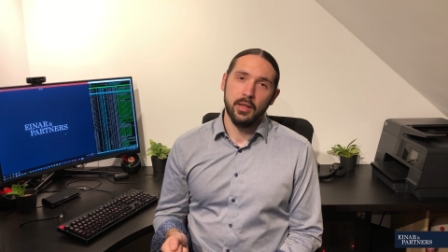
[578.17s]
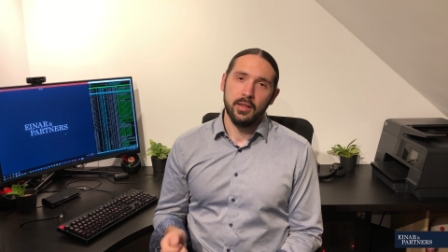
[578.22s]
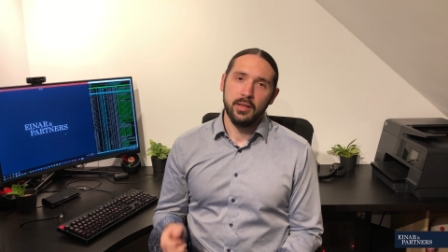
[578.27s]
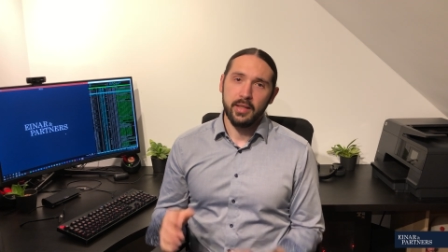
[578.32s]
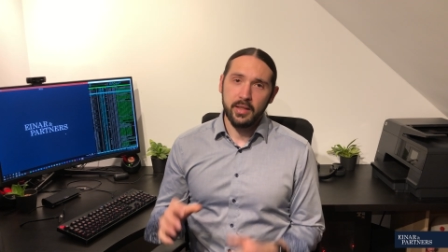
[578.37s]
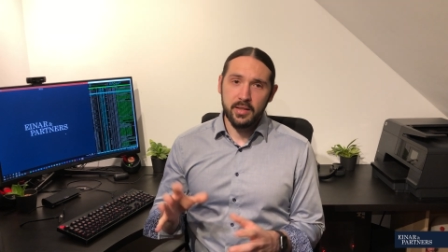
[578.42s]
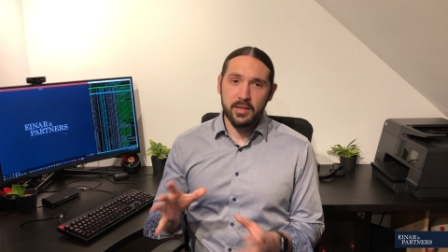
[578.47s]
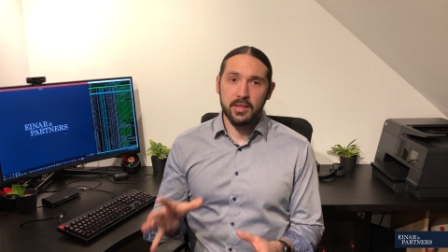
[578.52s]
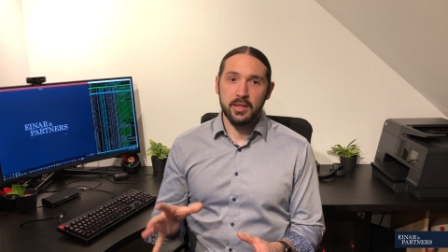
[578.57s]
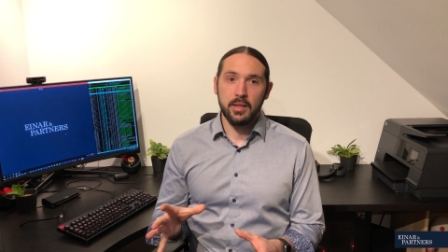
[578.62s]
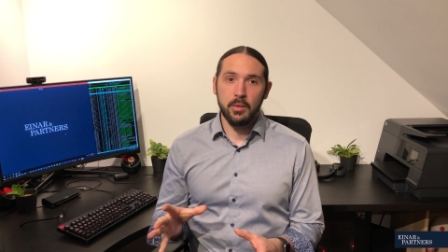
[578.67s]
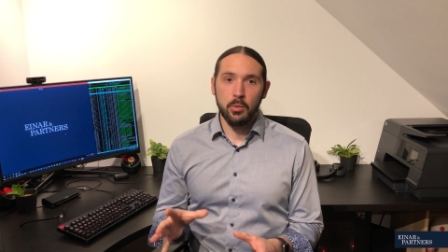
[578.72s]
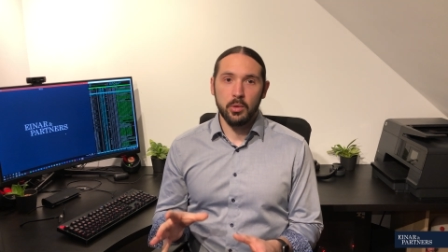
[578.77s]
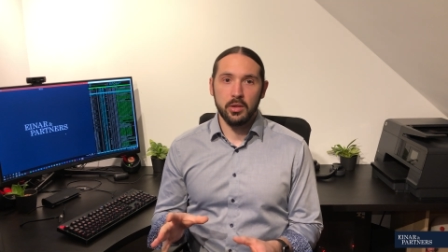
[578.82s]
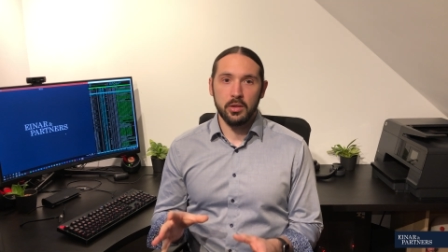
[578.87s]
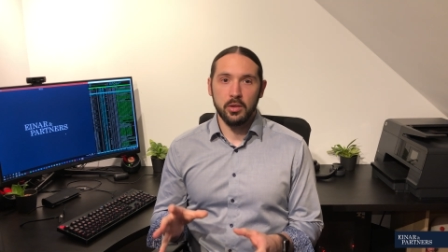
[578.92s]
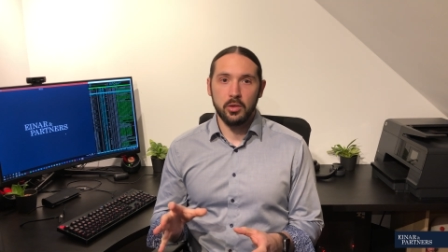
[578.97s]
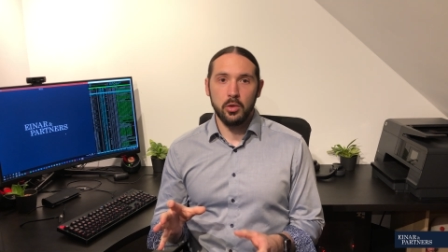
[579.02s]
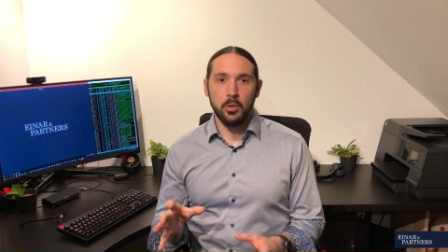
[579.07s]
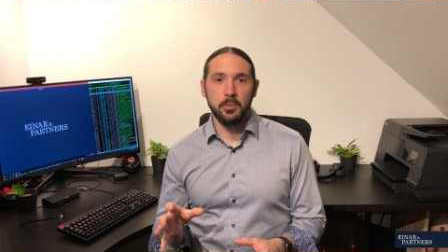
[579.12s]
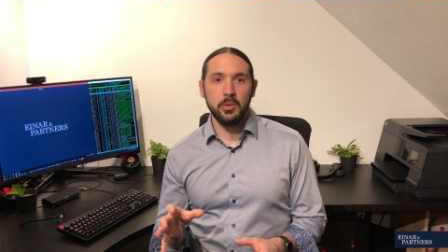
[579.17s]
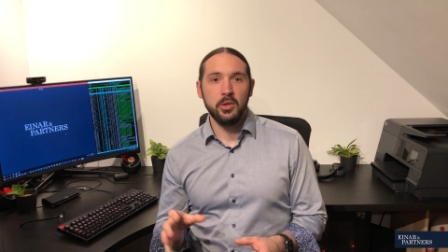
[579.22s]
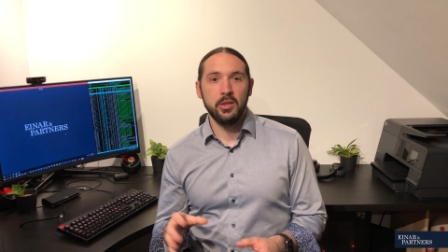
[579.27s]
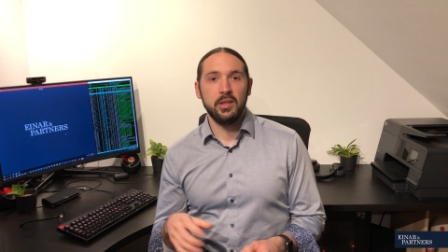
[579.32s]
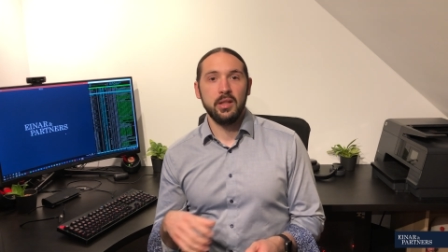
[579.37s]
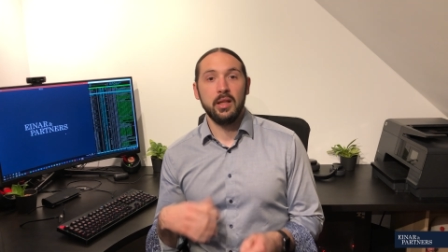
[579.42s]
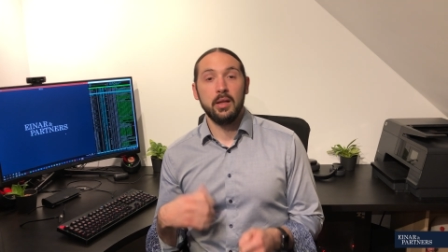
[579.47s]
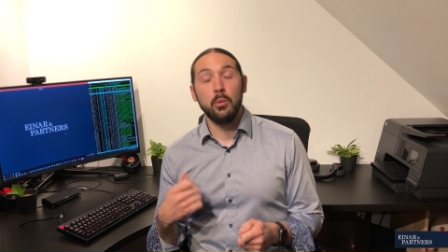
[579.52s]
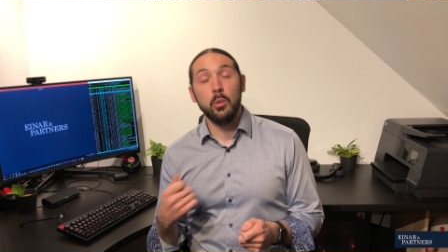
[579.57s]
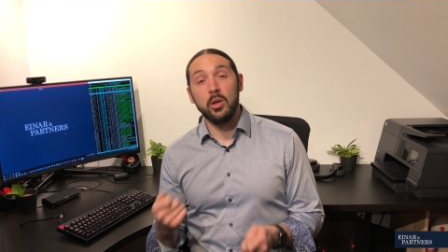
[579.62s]
Let's see what the
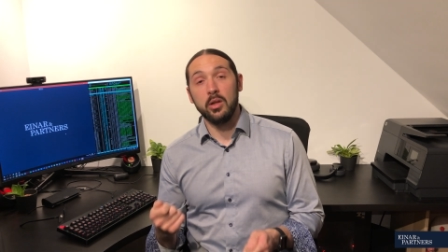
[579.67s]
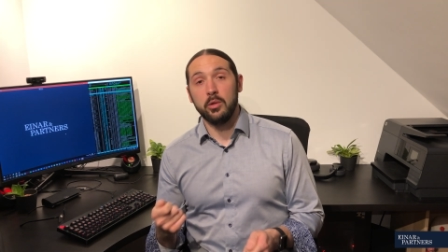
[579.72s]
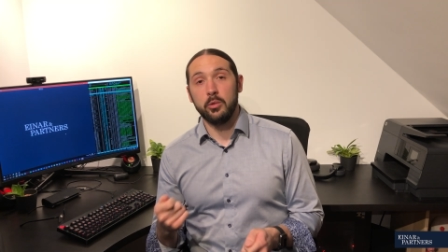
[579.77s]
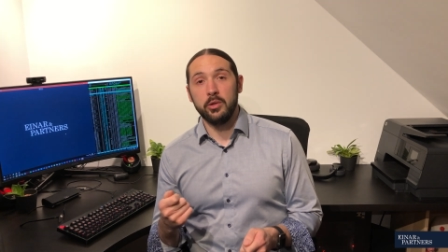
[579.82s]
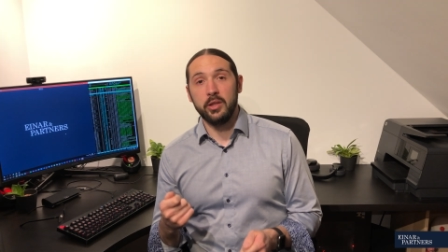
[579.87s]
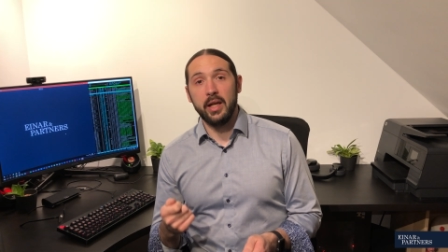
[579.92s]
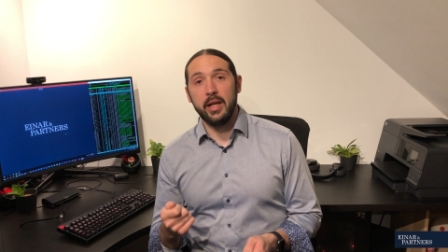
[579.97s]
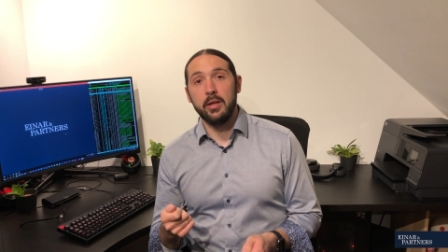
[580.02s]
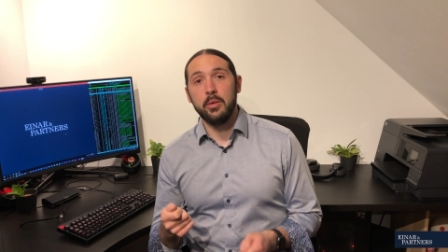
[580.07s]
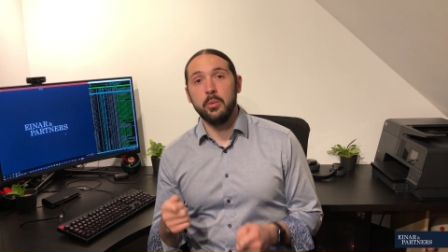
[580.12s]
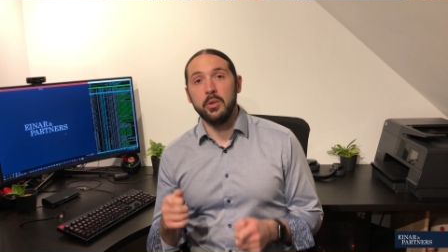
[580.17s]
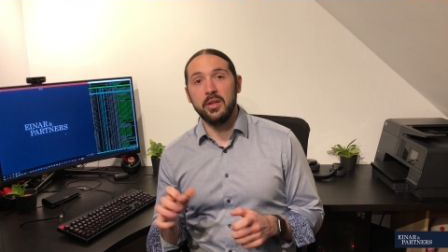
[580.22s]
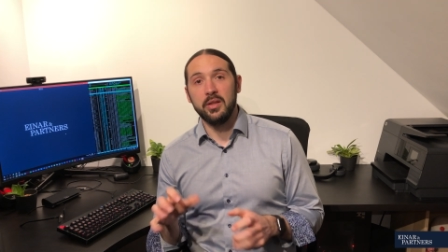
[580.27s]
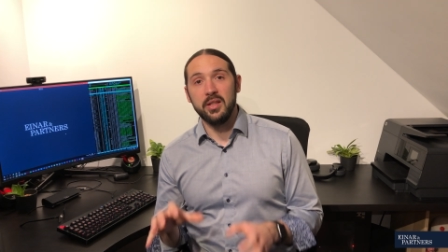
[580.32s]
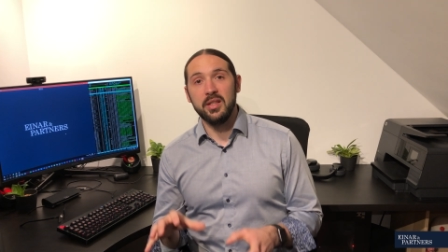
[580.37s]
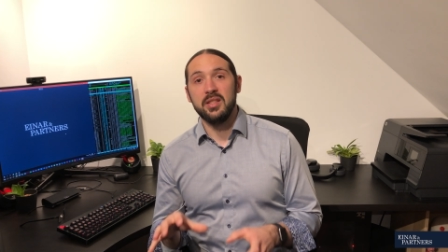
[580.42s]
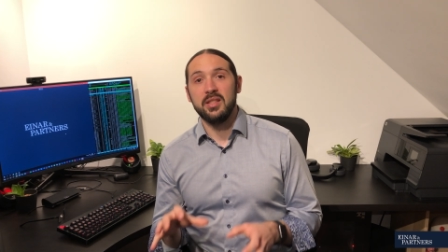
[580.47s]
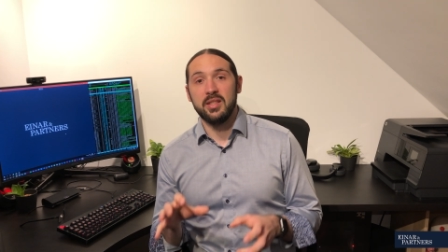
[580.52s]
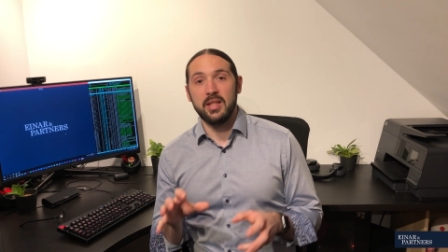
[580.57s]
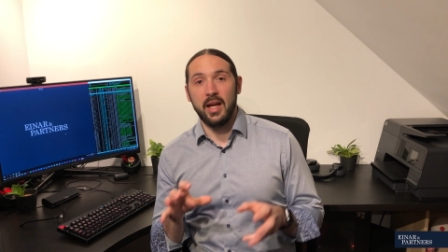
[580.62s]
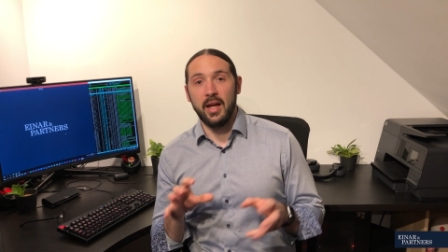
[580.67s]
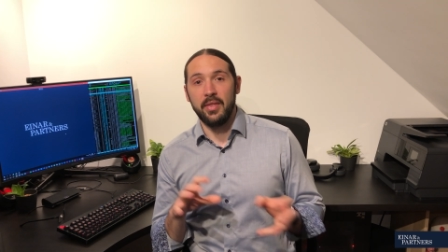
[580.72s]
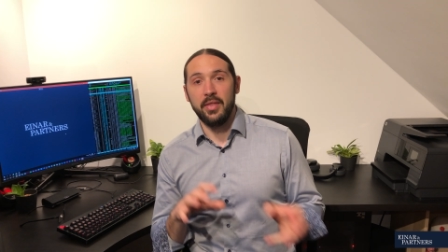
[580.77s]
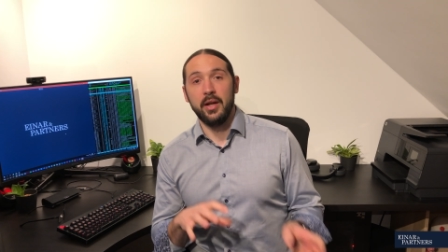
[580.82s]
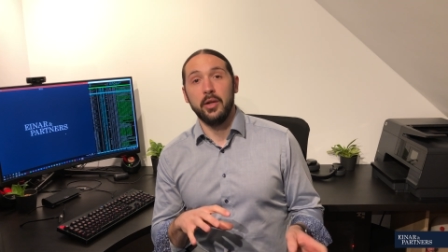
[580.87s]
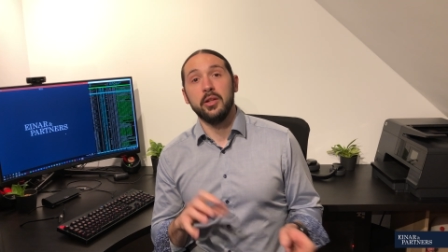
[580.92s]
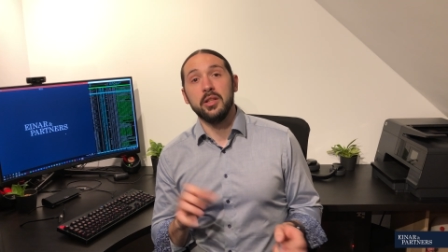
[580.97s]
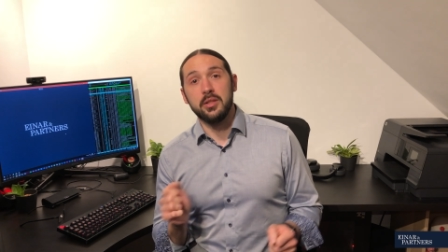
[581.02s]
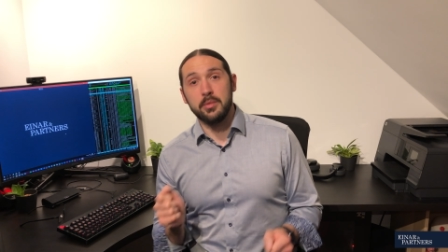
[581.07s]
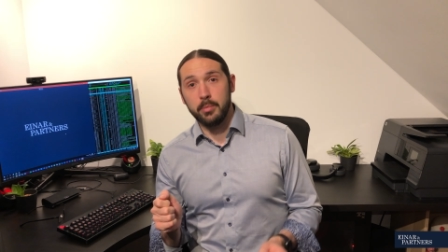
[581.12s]
community will create with this at
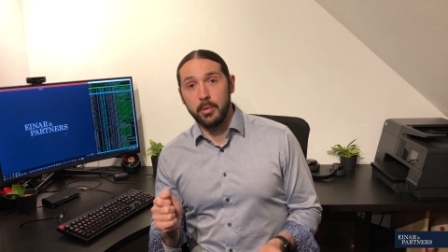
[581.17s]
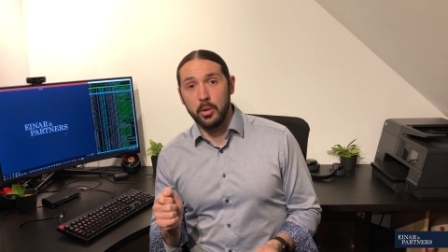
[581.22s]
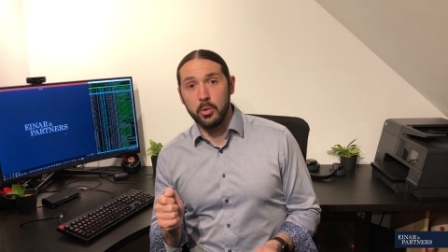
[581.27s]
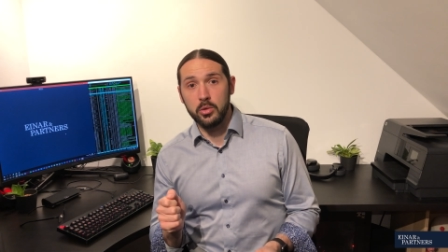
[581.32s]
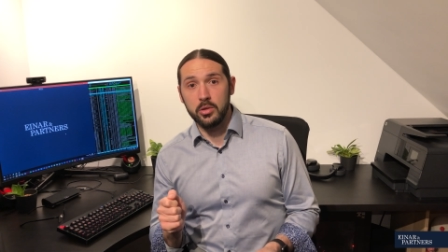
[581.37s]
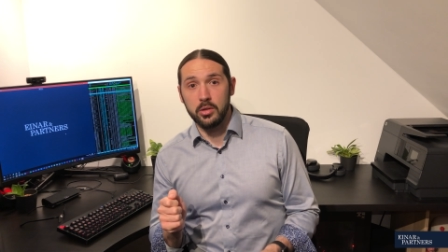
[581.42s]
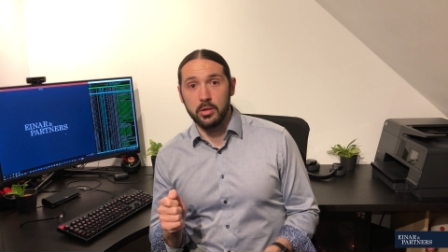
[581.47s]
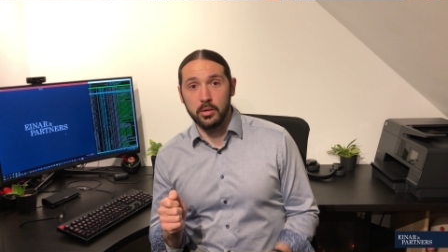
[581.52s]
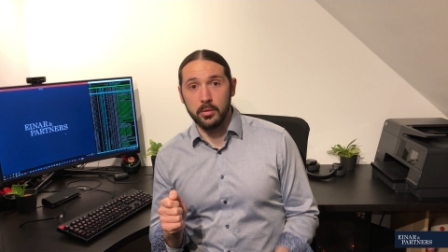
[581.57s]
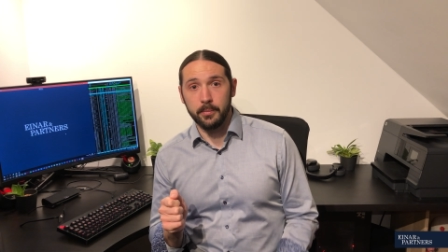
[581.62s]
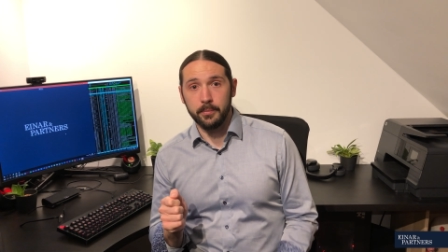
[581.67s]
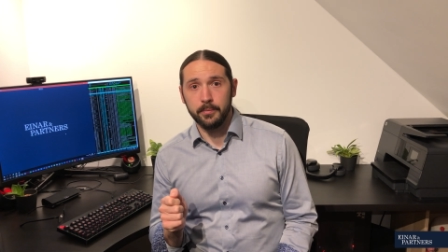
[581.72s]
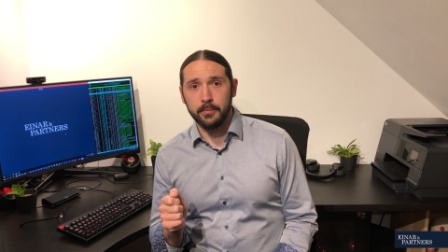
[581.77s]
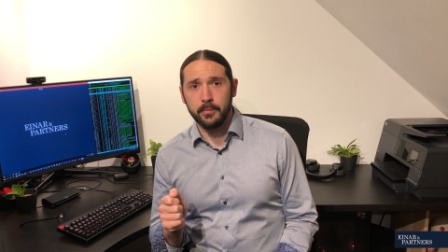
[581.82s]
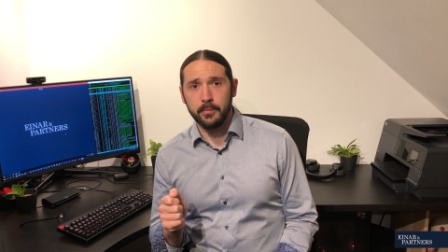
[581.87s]
their disposal.